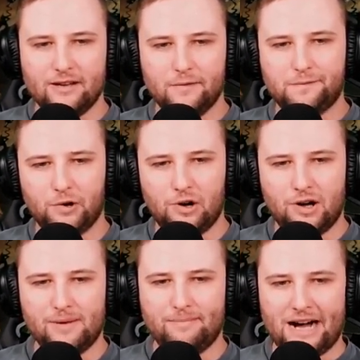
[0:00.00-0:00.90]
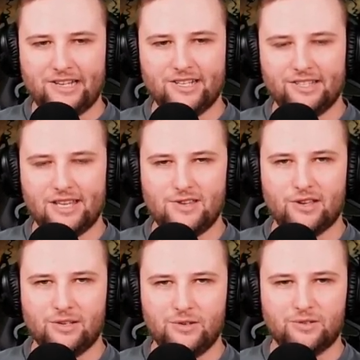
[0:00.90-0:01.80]
4 marches that you
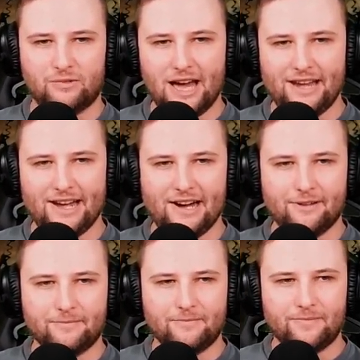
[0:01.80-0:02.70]
can use right now.